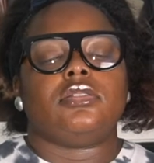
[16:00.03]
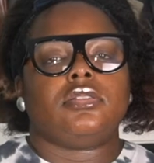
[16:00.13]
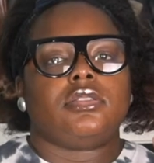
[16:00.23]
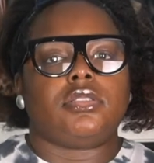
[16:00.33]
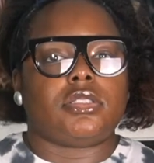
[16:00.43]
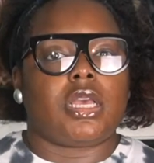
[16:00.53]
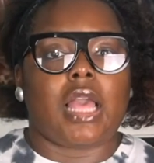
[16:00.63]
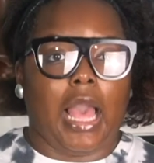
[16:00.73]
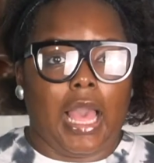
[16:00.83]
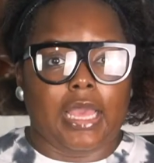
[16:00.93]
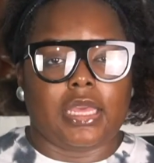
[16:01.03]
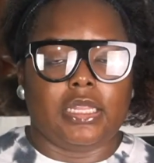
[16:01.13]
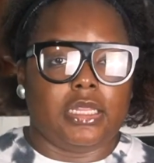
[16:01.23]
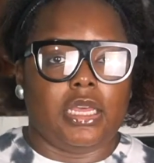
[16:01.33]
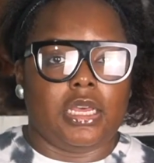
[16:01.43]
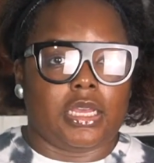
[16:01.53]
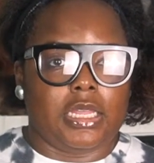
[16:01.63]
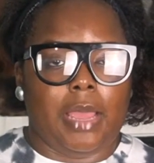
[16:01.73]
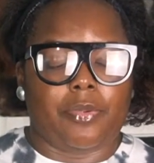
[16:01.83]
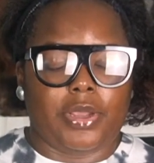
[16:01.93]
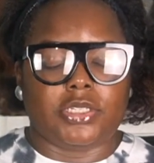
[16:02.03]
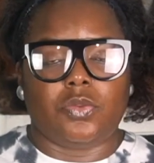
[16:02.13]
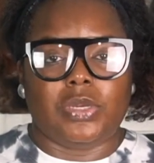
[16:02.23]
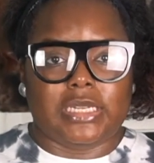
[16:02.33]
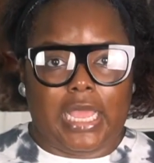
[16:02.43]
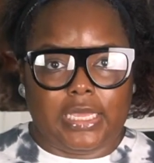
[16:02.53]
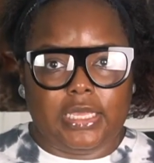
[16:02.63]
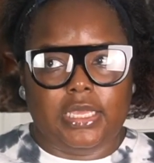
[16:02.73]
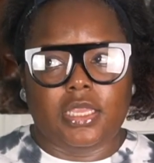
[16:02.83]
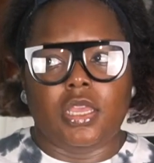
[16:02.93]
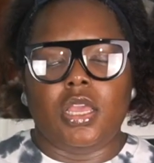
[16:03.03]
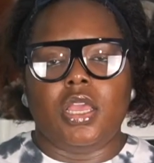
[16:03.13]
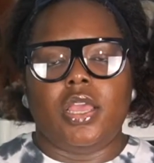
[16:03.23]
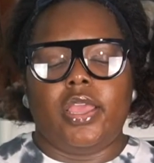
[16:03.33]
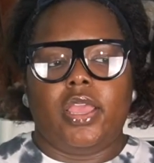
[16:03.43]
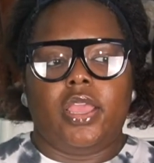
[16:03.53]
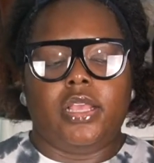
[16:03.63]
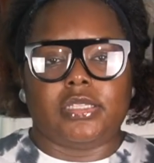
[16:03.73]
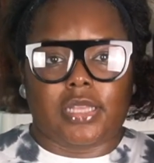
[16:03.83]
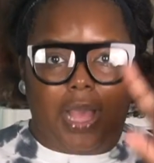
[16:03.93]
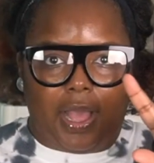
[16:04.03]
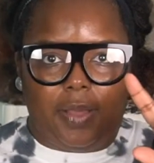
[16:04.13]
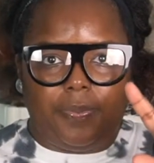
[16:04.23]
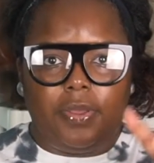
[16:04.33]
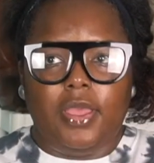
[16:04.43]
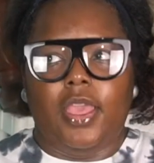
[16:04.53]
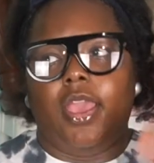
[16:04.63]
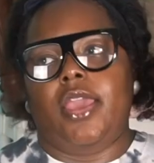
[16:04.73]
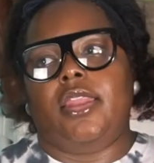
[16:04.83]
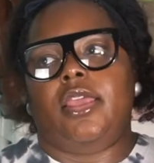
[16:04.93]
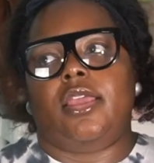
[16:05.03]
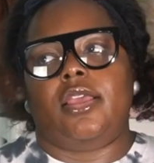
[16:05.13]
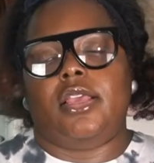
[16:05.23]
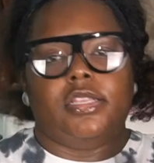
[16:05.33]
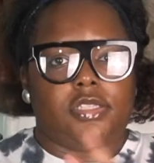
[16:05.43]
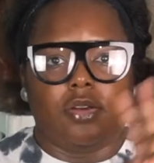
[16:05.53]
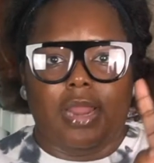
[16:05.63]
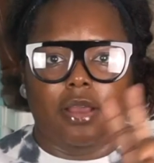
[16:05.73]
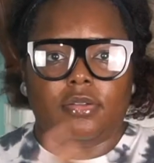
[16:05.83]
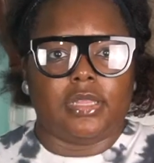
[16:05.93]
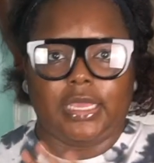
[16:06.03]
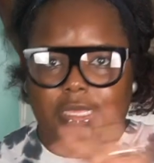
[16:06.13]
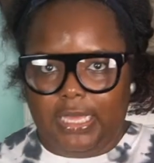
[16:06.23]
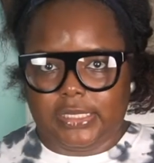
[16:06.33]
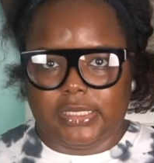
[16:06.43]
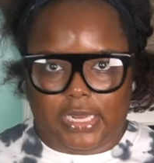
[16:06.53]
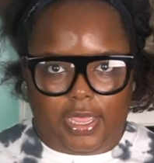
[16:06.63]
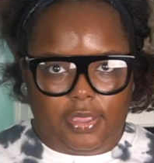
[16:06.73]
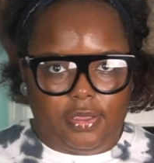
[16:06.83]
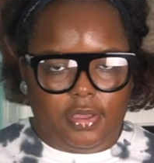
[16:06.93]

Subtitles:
Sakai collaboration with Nike is a cop, and it sold out like yesterday.